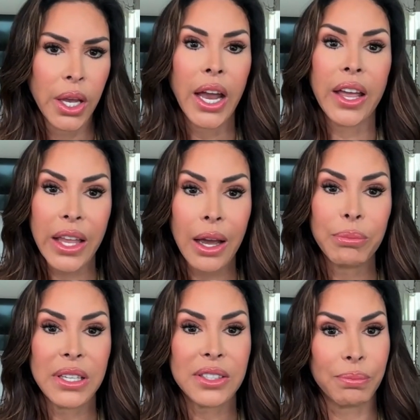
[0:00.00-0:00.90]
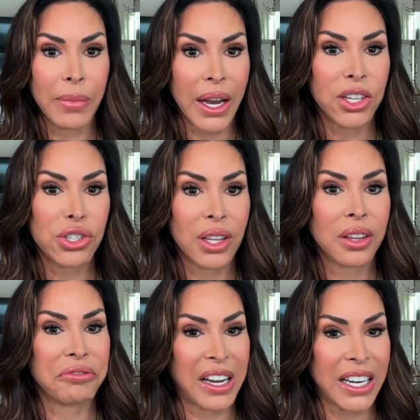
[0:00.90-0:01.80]
And that means managing the
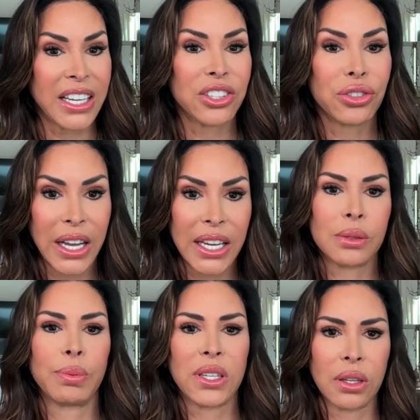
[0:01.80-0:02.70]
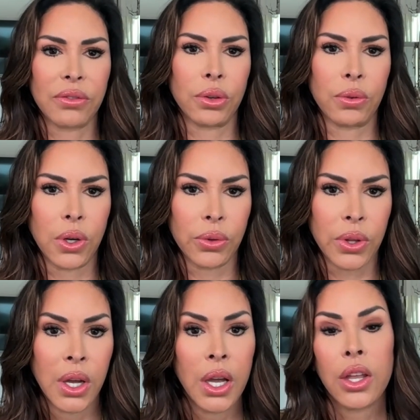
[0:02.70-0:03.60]
financial aspects of the growth.
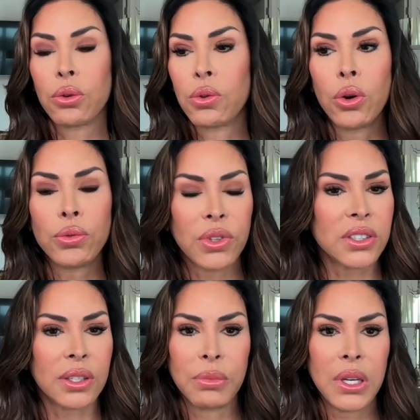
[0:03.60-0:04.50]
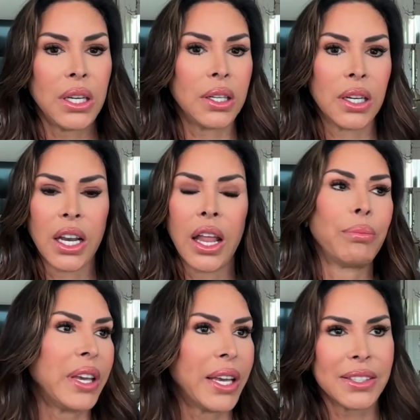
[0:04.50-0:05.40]
The growth doesn't mean let
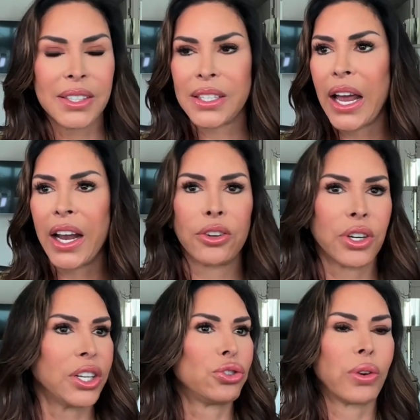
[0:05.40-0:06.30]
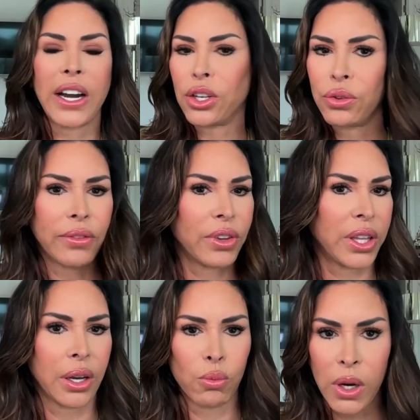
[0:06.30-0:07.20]
me get scattered and try to do
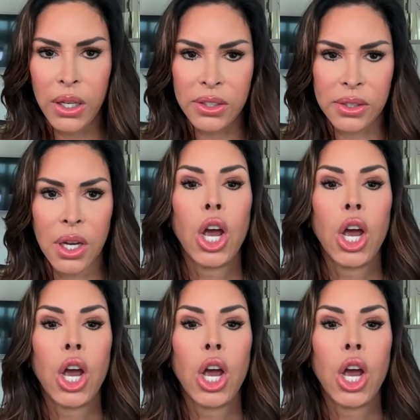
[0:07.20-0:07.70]
everything at once.